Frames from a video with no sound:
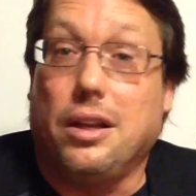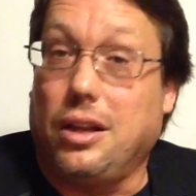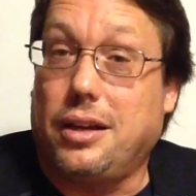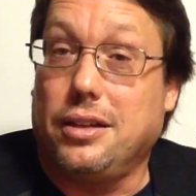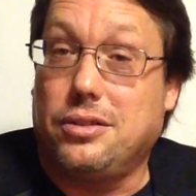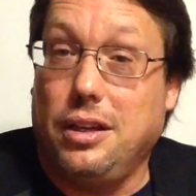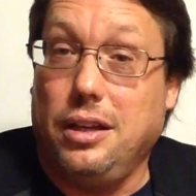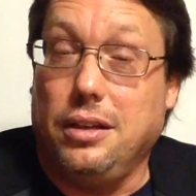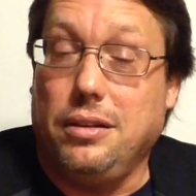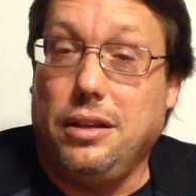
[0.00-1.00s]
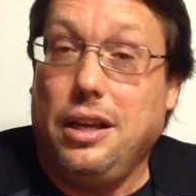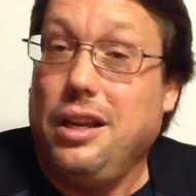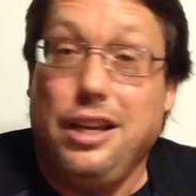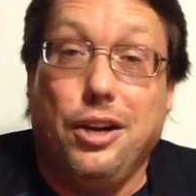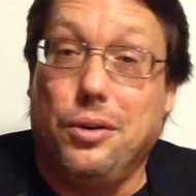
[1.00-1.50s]
like I said,
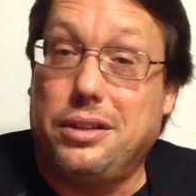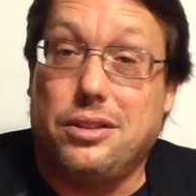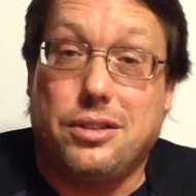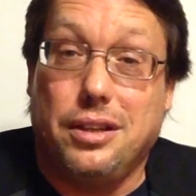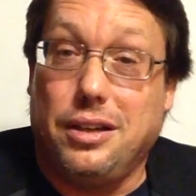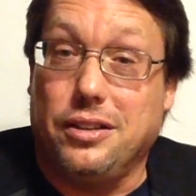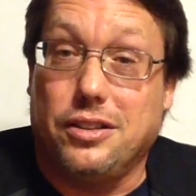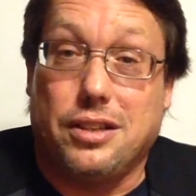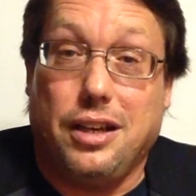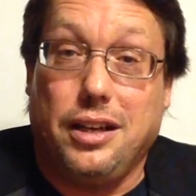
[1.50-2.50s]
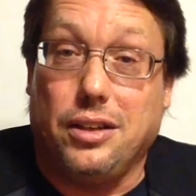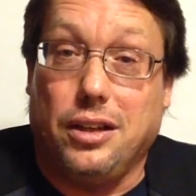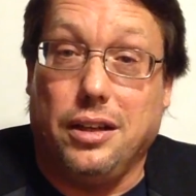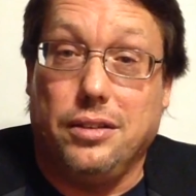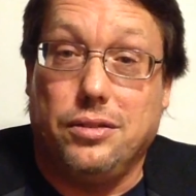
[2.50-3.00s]
you don't get to sit on the
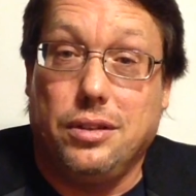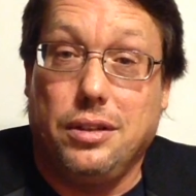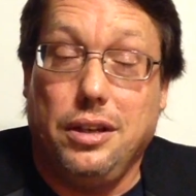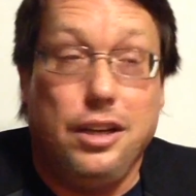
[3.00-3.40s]
sidelines.